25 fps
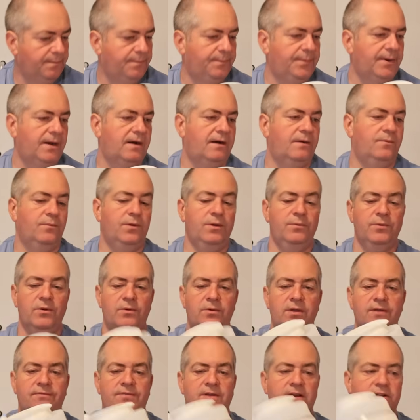But we will
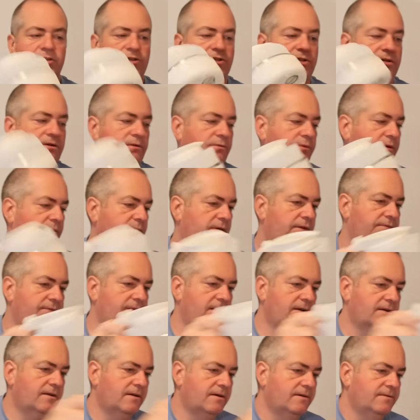give that a shot. We'll give
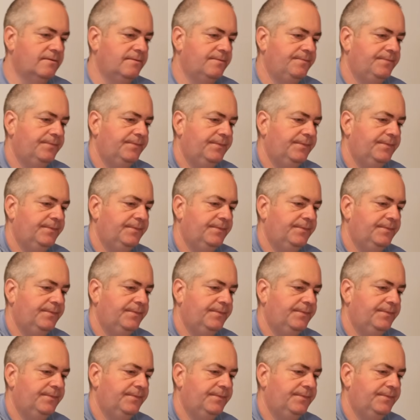that a go.